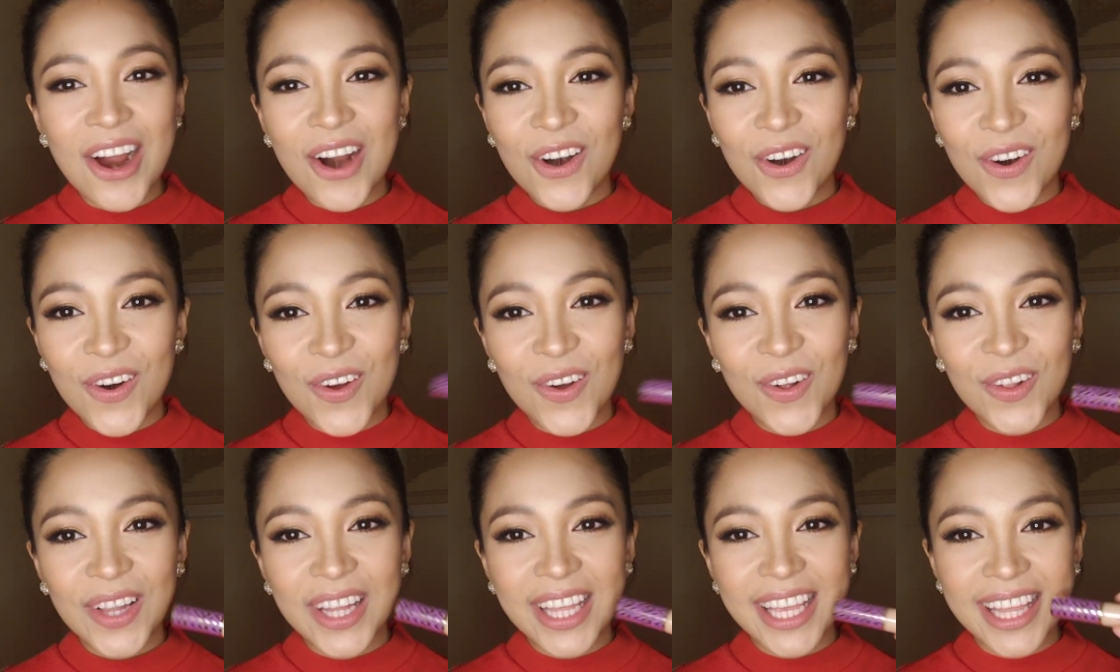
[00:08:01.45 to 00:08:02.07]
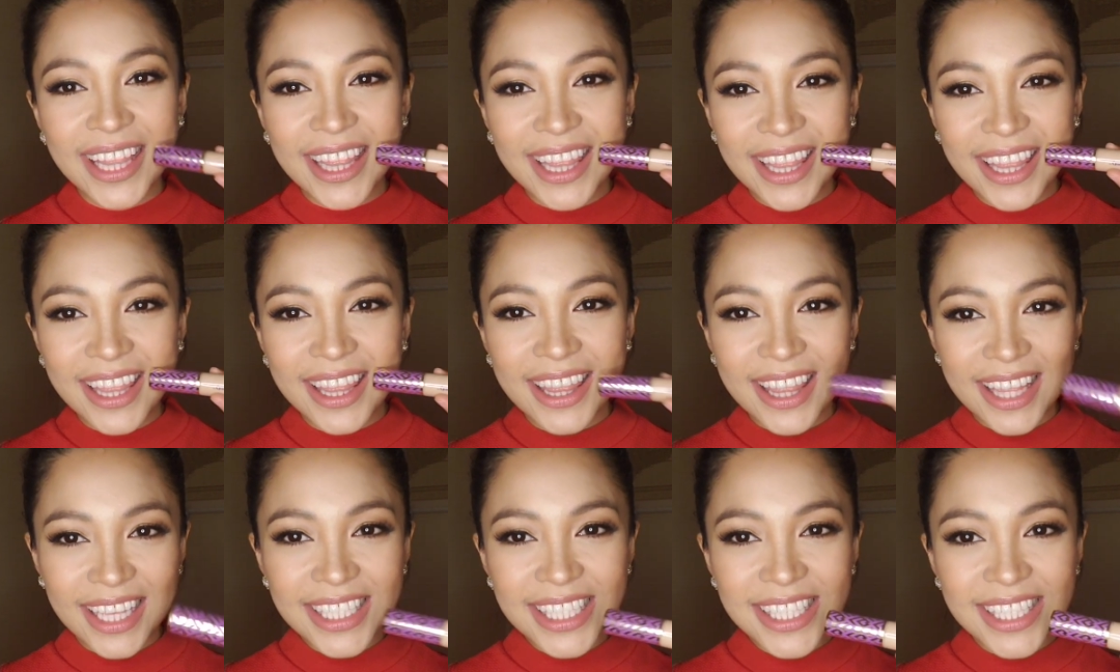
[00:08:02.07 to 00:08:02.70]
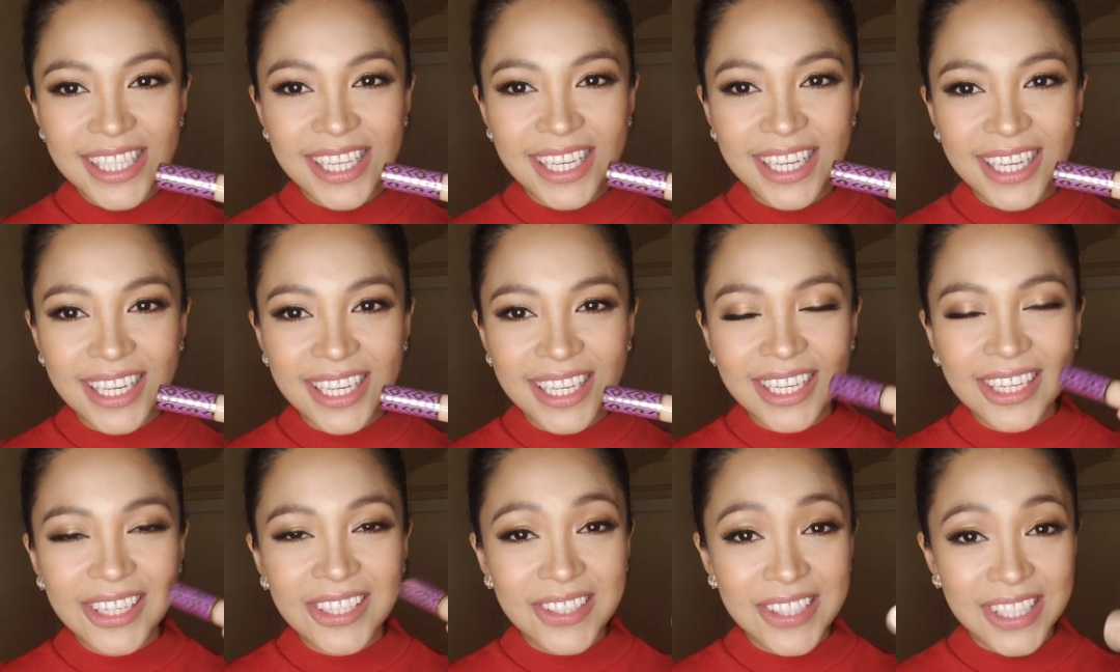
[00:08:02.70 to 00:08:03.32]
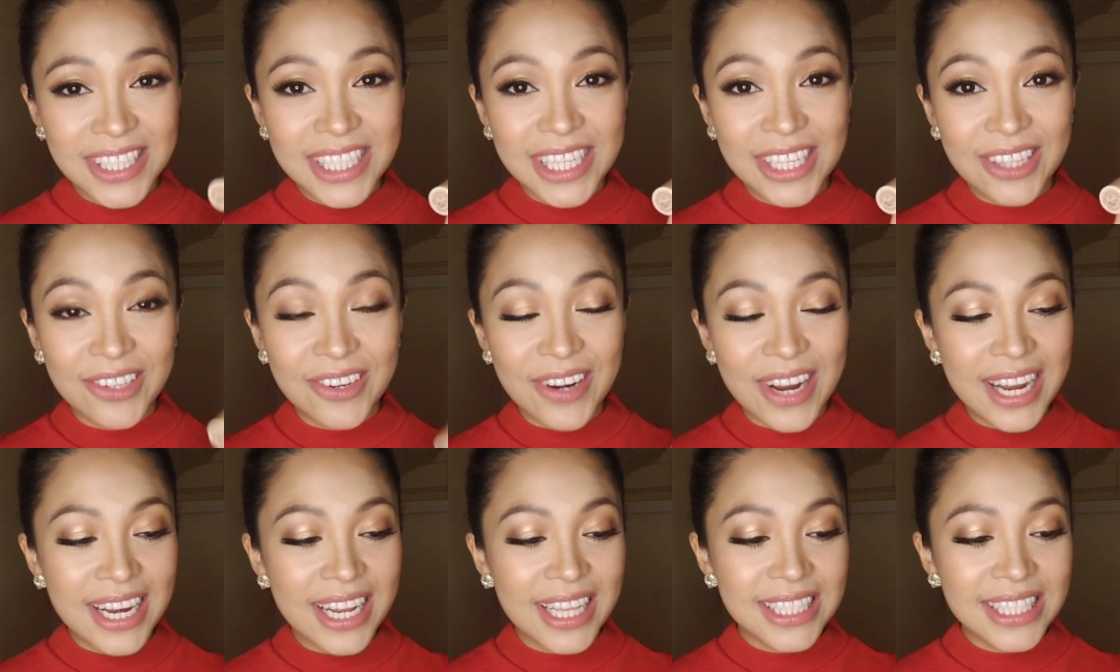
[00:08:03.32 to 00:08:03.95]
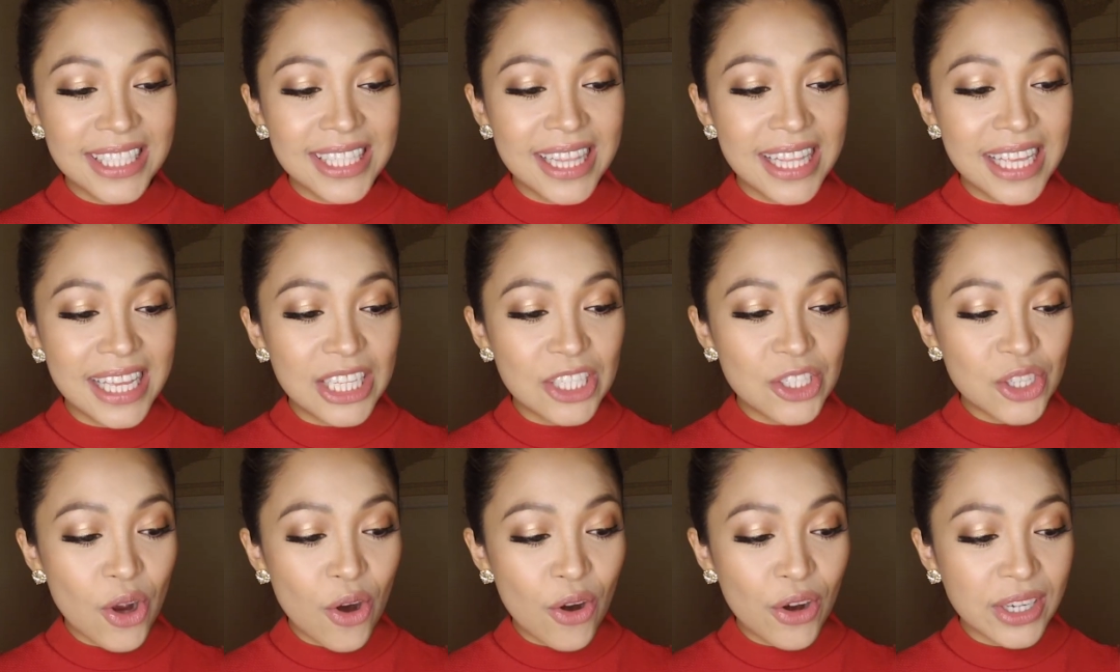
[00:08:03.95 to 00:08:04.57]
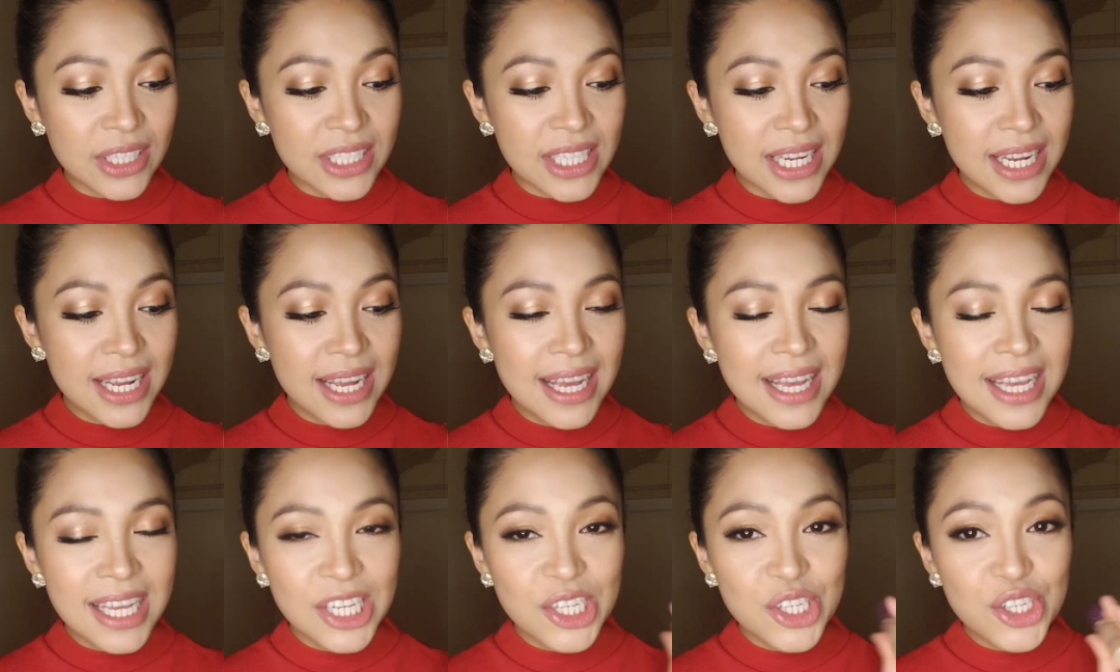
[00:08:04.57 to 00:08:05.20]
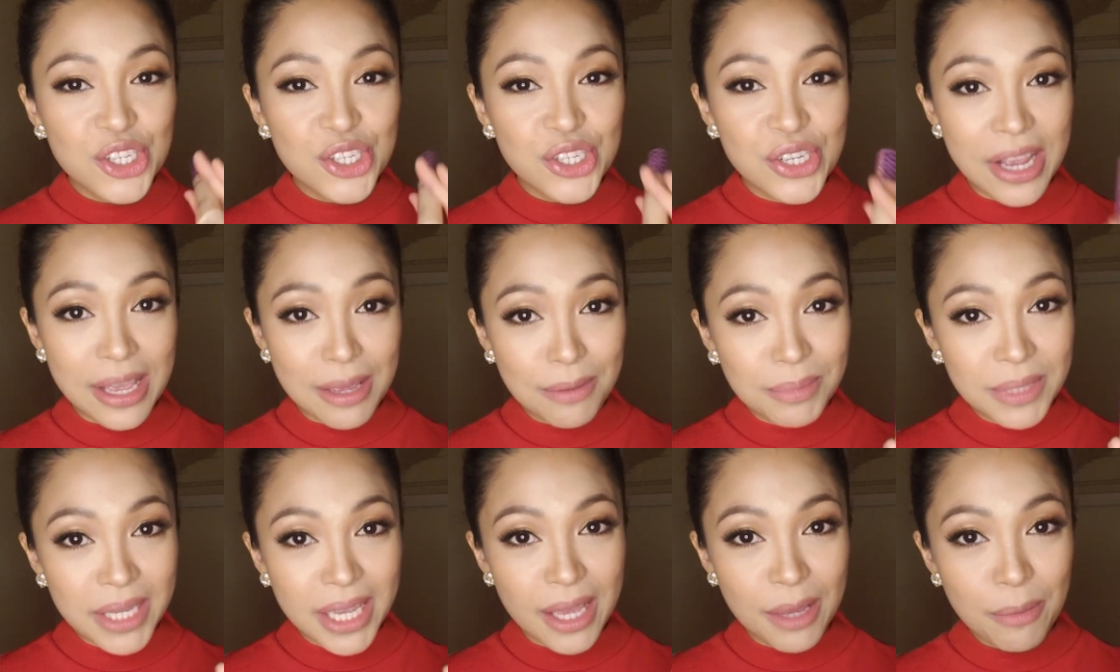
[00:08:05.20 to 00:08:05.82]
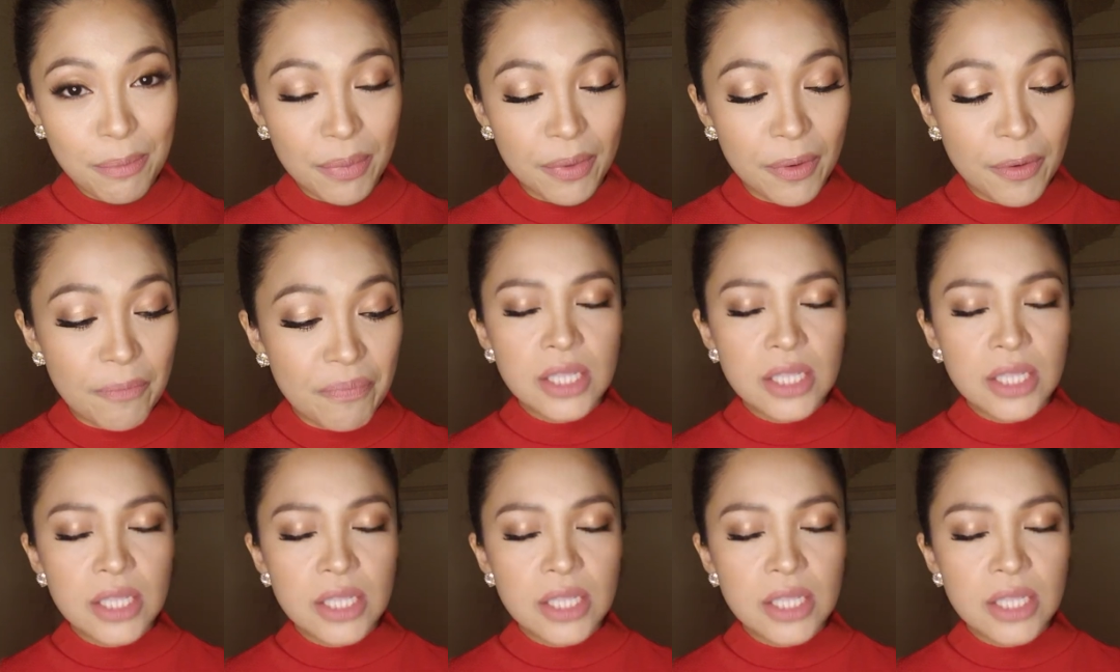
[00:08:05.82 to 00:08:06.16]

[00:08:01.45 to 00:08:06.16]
are all in this concealer, and it's the Tarte Shape Tape.